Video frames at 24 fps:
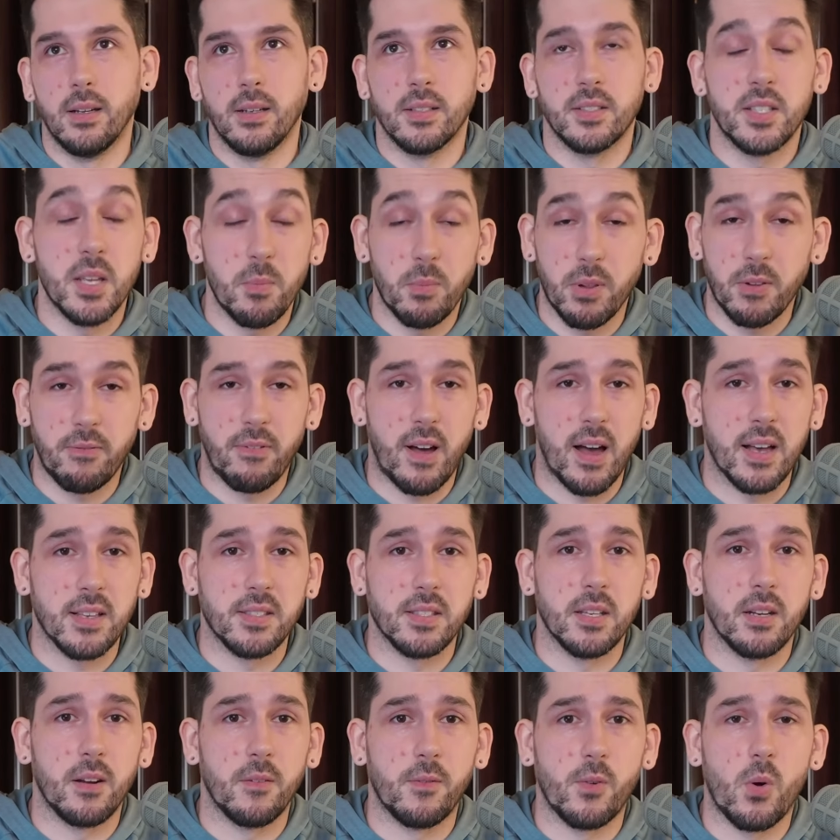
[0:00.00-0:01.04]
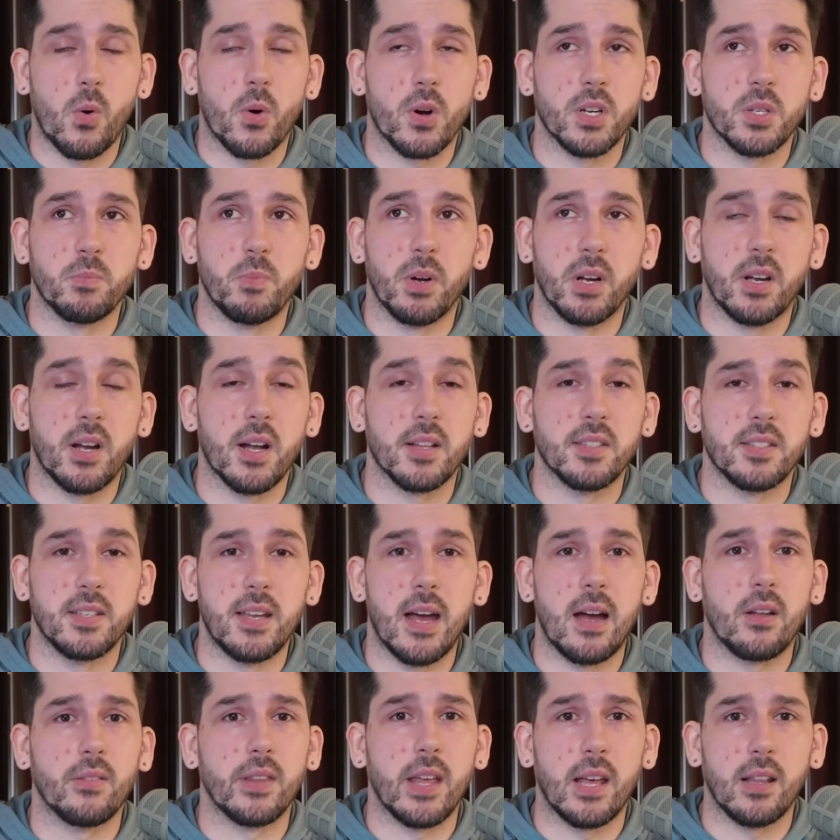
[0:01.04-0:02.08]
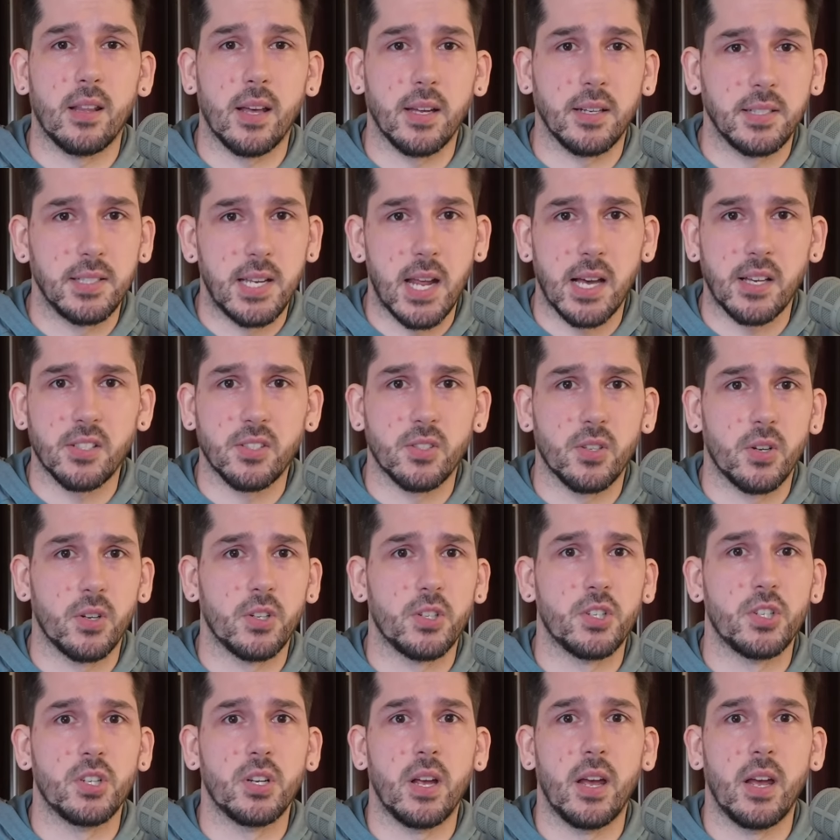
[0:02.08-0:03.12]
simplifies it, of course, but cuts down that like deck search.